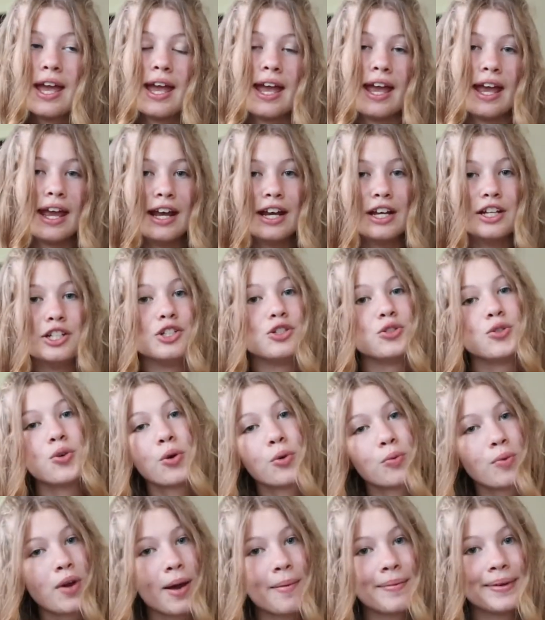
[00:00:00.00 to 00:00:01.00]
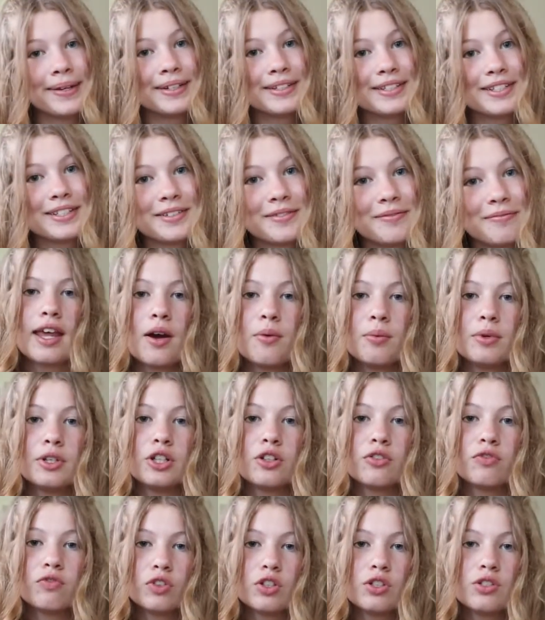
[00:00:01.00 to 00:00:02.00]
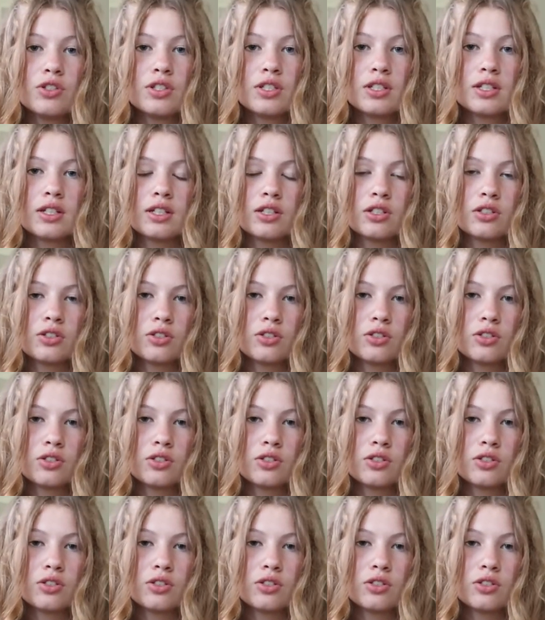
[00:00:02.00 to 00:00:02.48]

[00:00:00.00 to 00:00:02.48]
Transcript: and your rabbit. Now, when you're first